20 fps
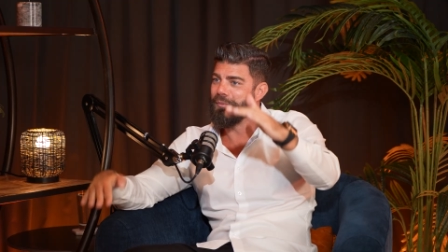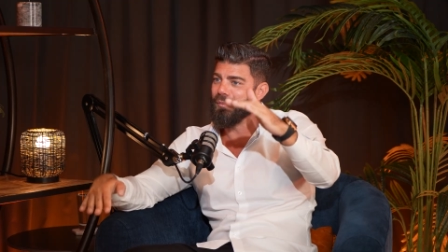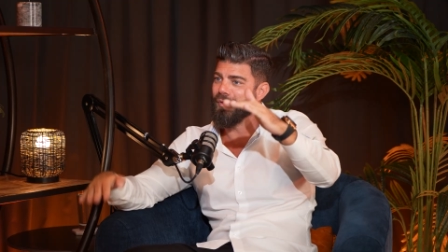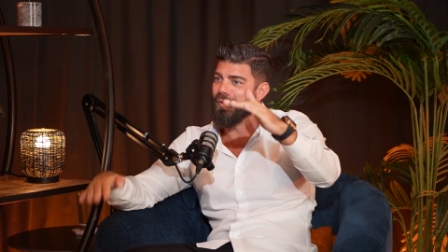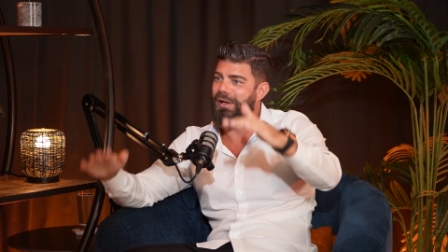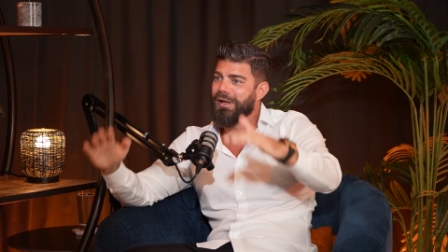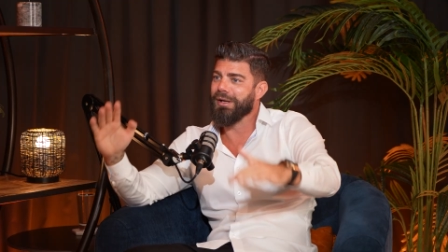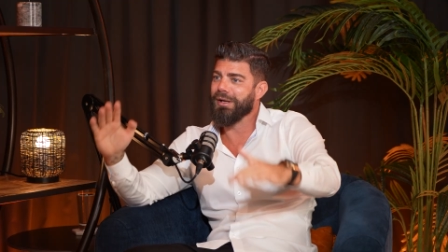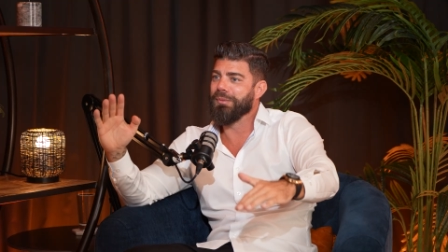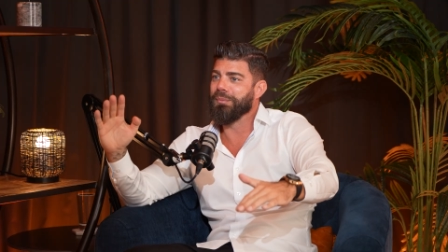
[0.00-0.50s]

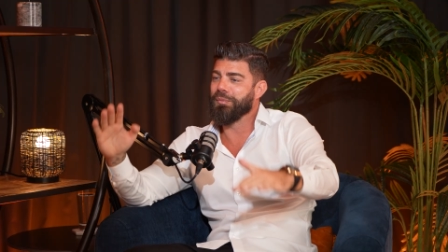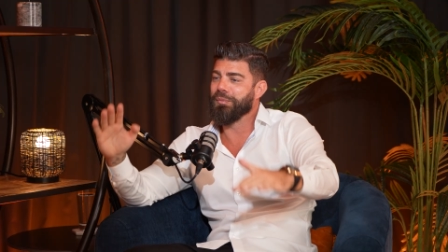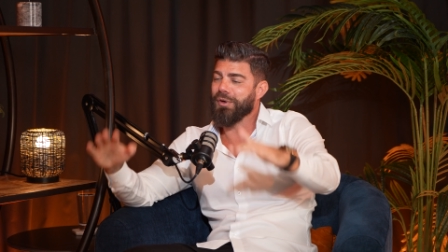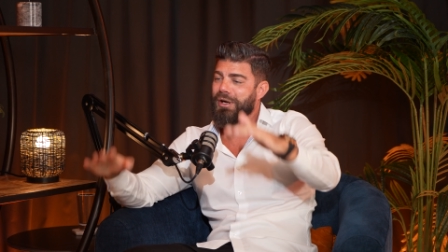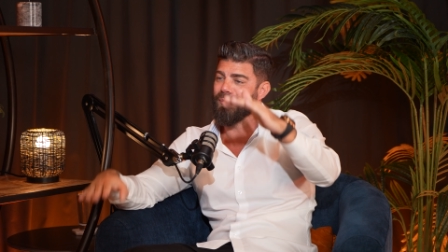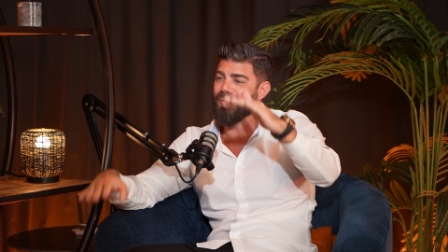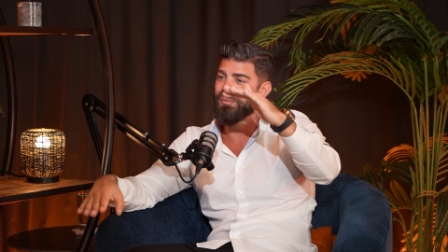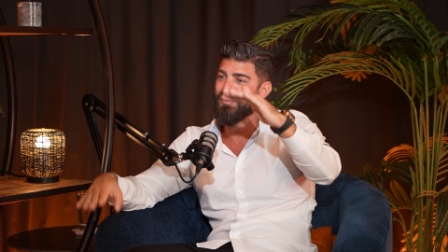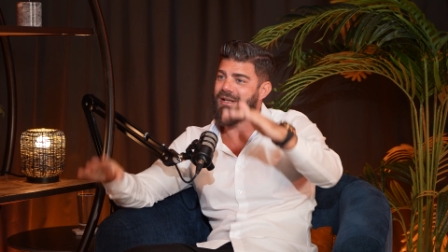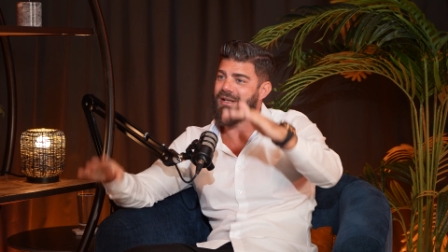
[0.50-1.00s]

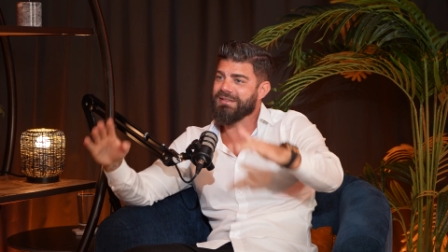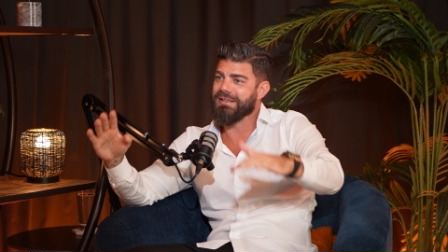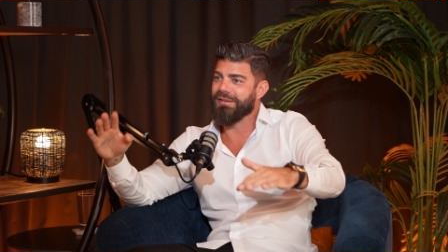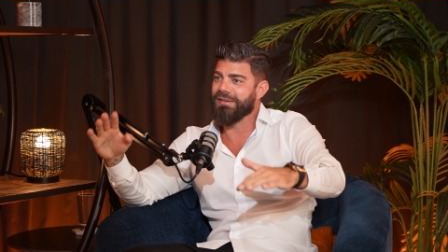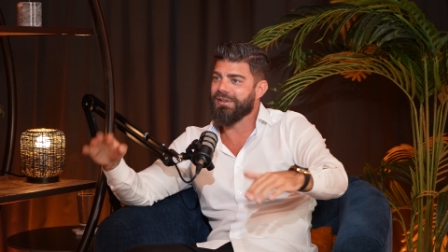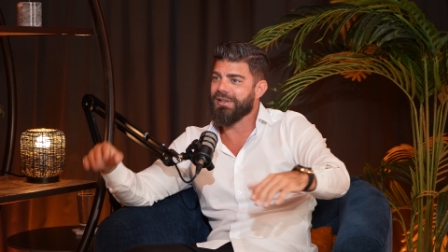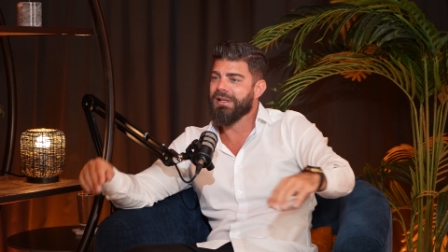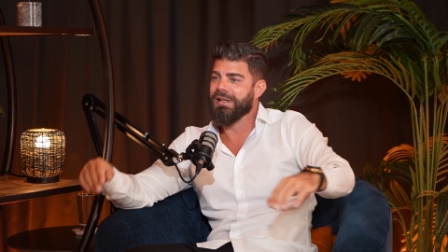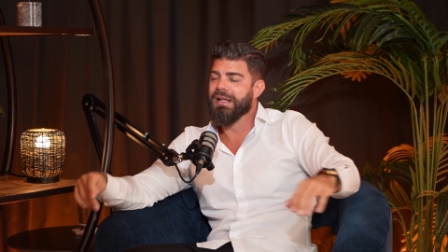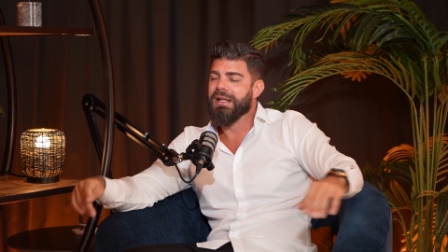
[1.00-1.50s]

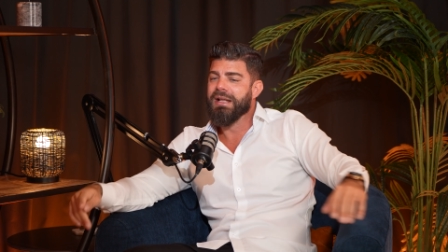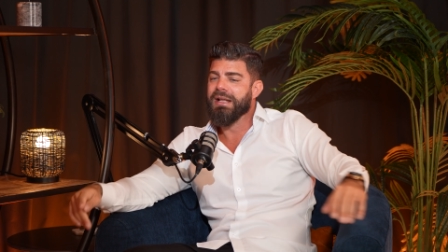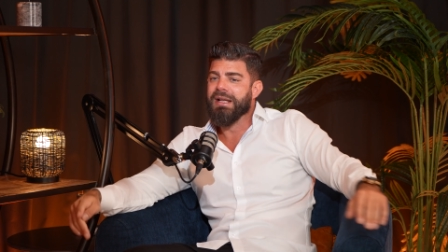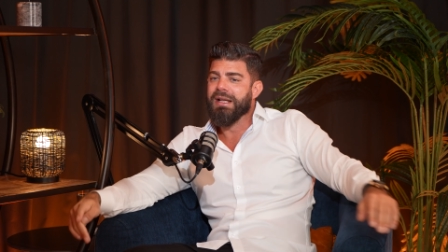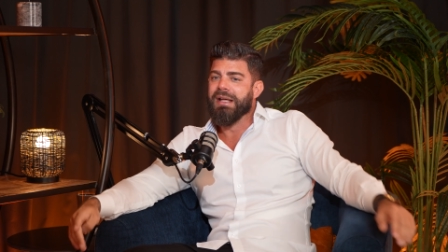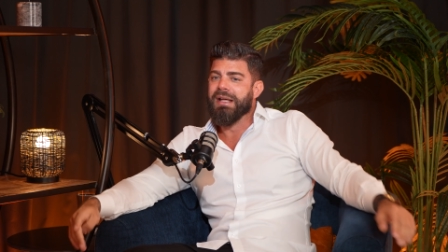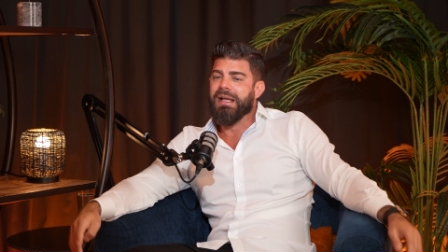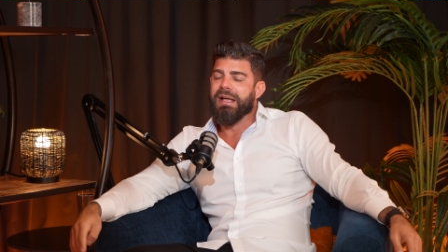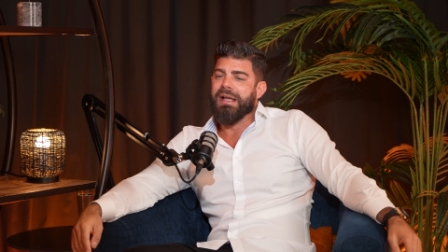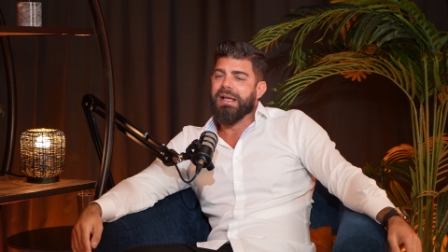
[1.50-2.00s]
level.
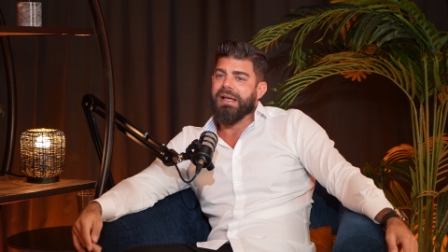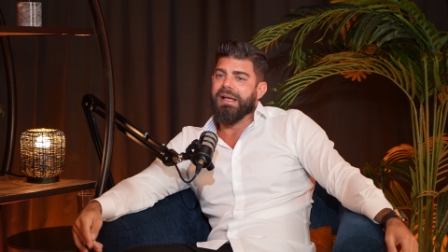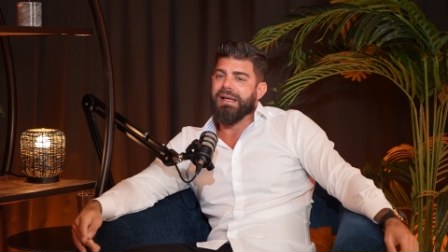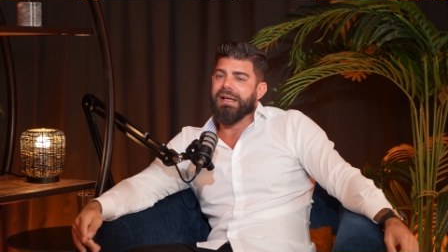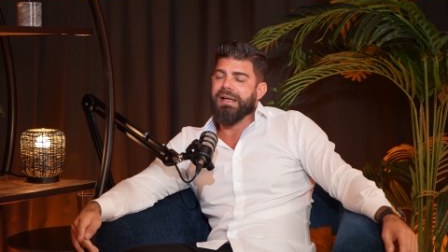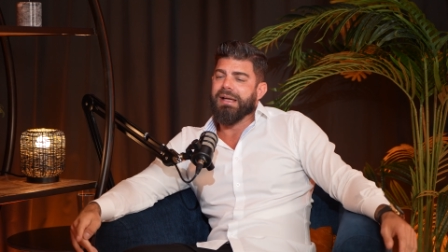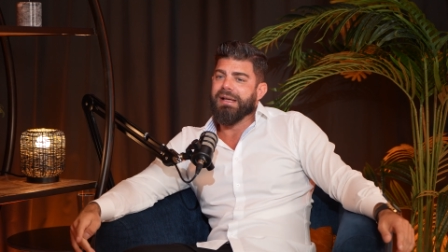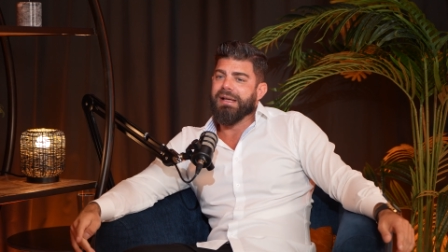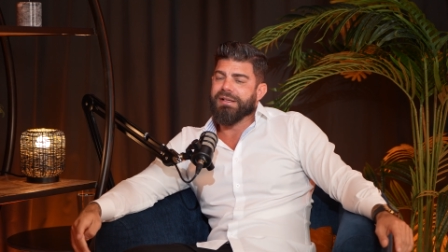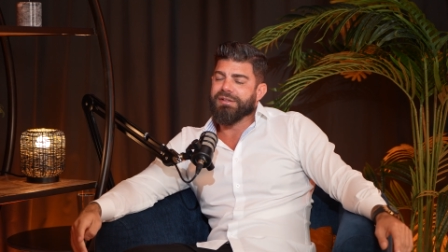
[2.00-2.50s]

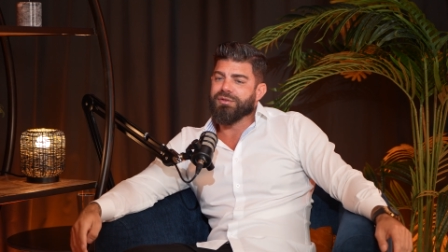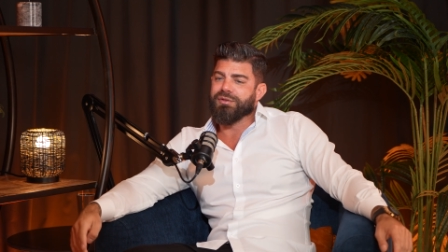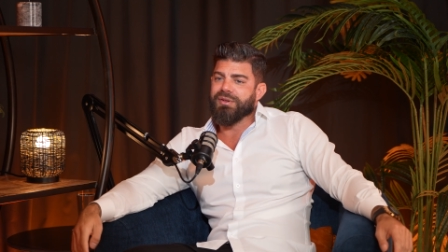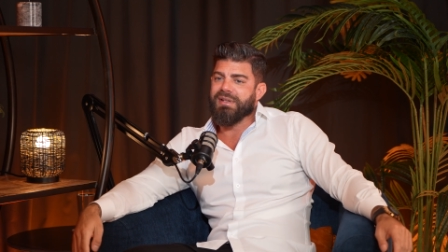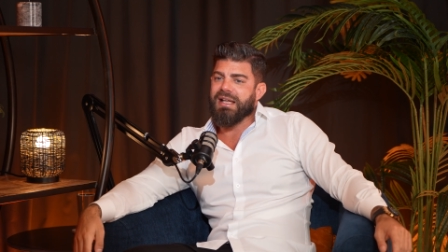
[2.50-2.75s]
So